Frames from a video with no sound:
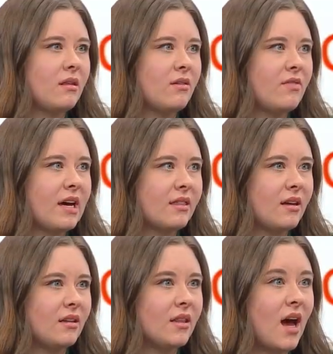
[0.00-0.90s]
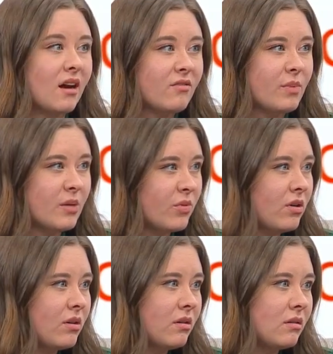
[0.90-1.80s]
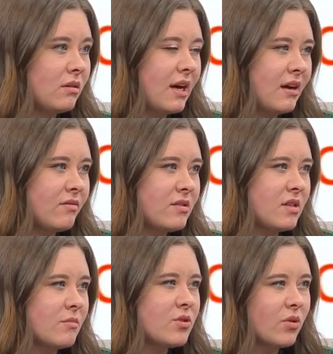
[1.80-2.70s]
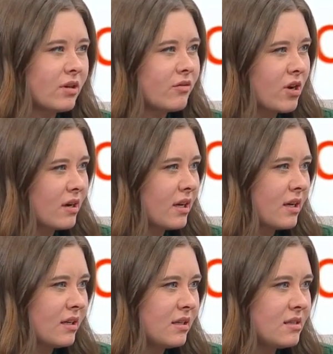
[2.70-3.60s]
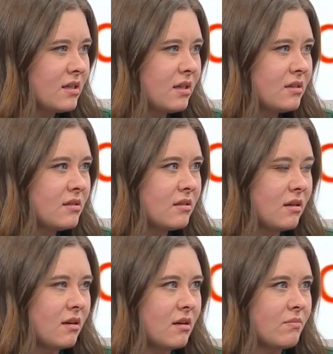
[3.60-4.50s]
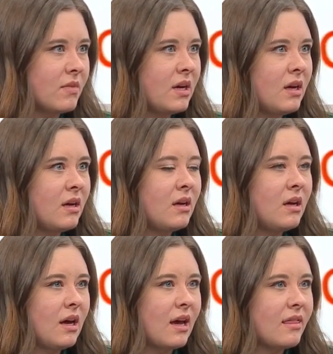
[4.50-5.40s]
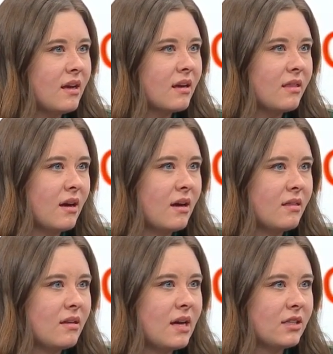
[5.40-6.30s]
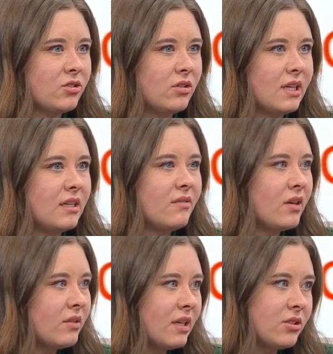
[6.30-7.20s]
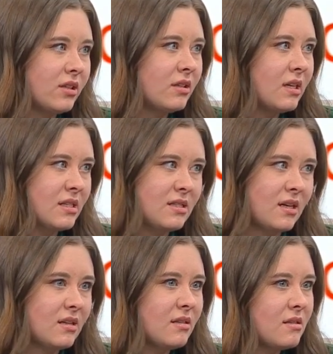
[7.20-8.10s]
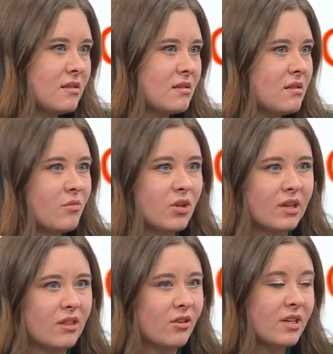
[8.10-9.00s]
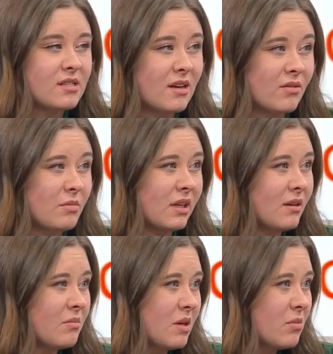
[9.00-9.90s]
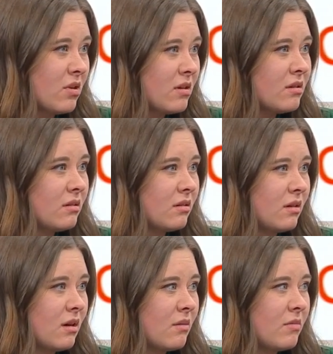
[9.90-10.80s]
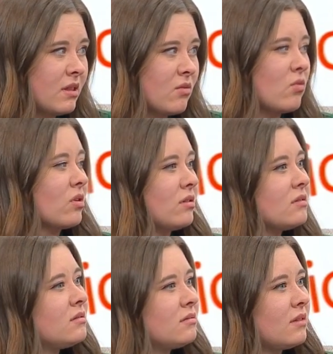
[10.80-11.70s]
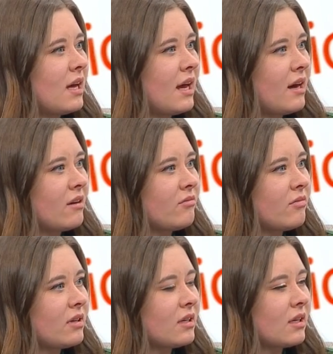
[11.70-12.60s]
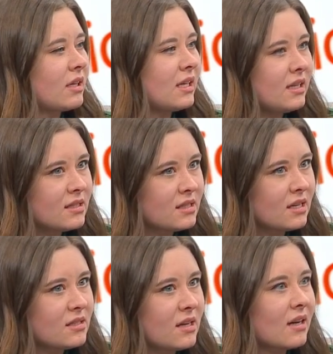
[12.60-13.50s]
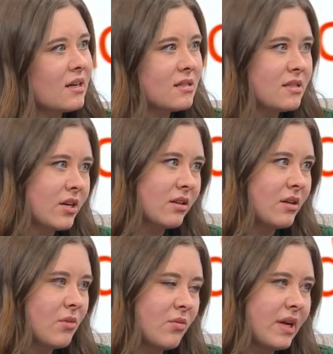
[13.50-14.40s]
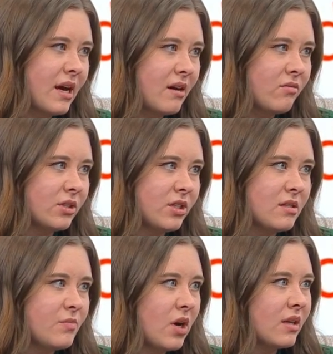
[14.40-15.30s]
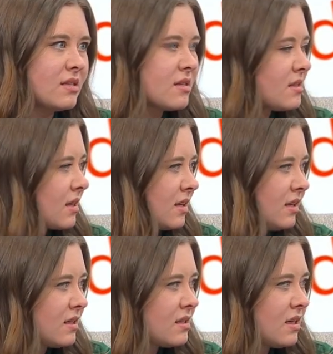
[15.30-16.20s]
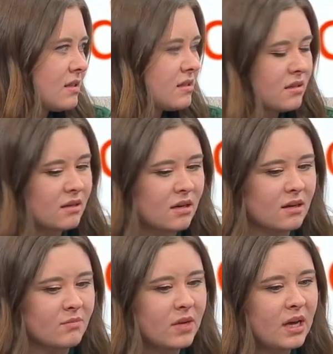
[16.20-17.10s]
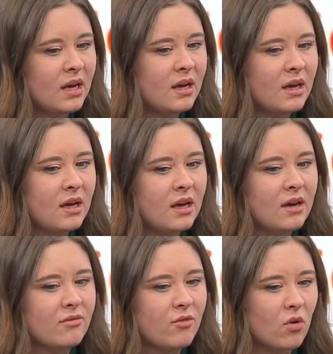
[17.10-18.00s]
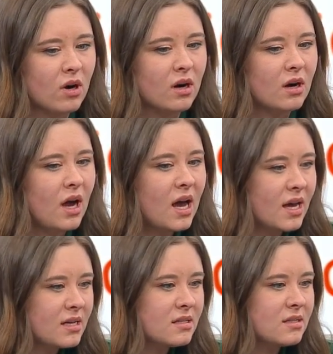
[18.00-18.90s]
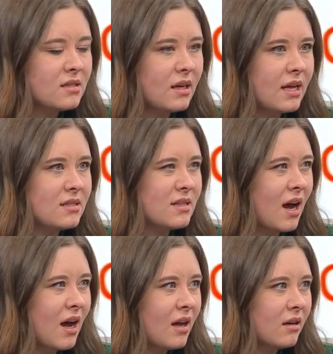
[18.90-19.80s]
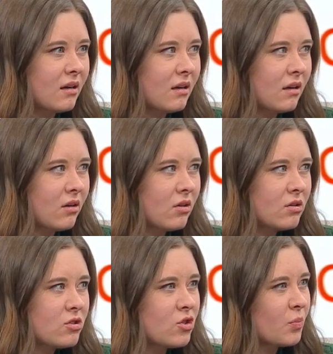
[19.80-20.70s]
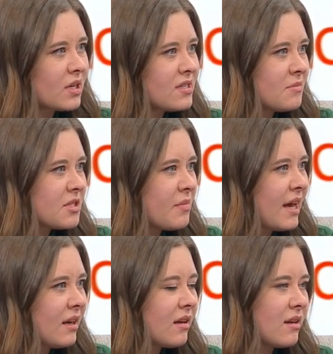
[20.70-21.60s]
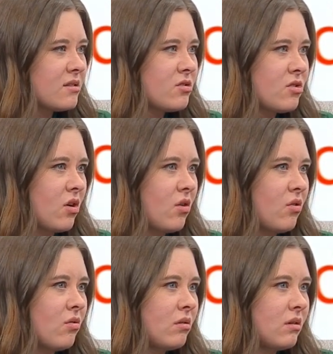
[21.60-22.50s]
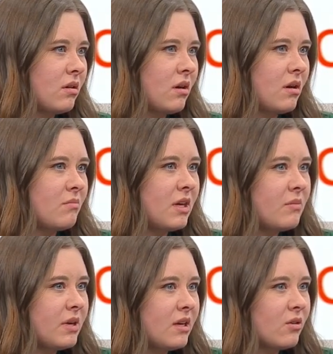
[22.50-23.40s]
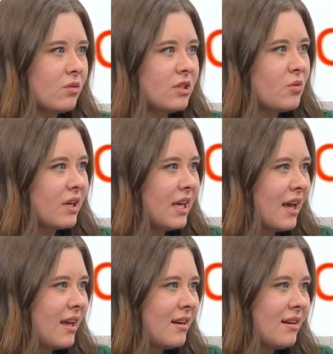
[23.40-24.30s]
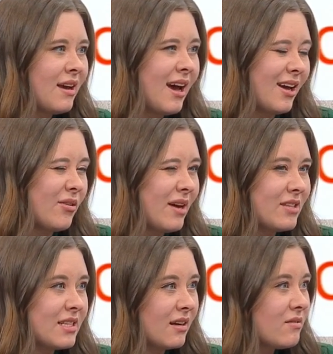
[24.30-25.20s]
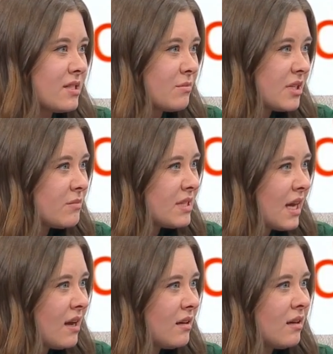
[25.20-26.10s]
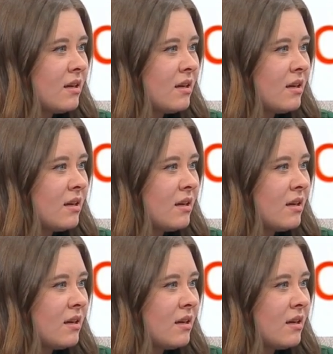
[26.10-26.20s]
the fact that a lot of people have some sort of chronic kidney disease. Um, I think that the National Kidney Foundation has said somewhere like thirty-seven million people um, in the world have kidney disease, not necessarily what we have, which is polycystic kidney disease. Um, for us, it's not super symptomatic, and so uh, me being only twenty-eight, I don't have a ton of symptoms yet,